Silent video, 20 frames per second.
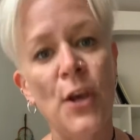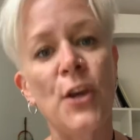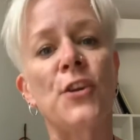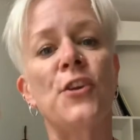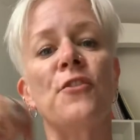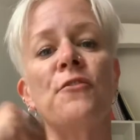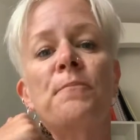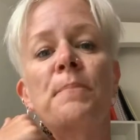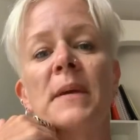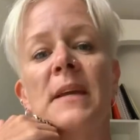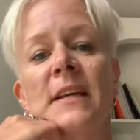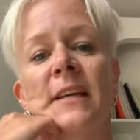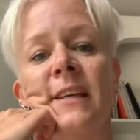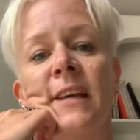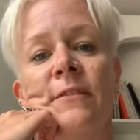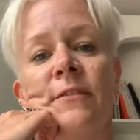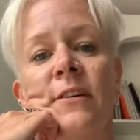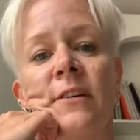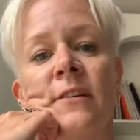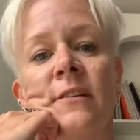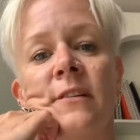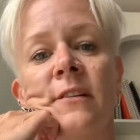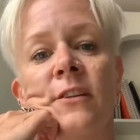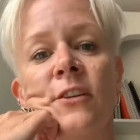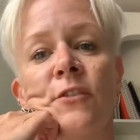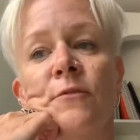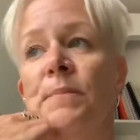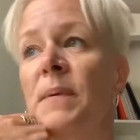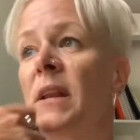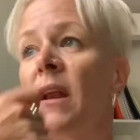You've
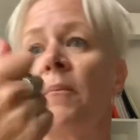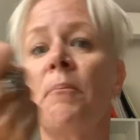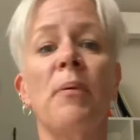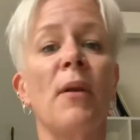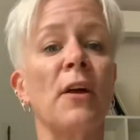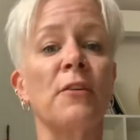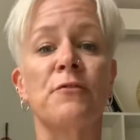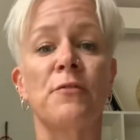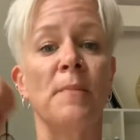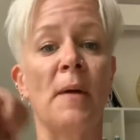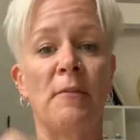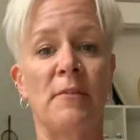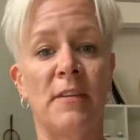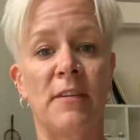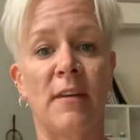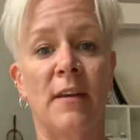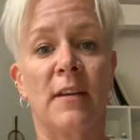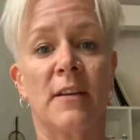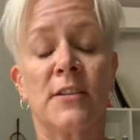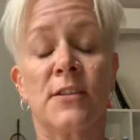been unplugged from everything.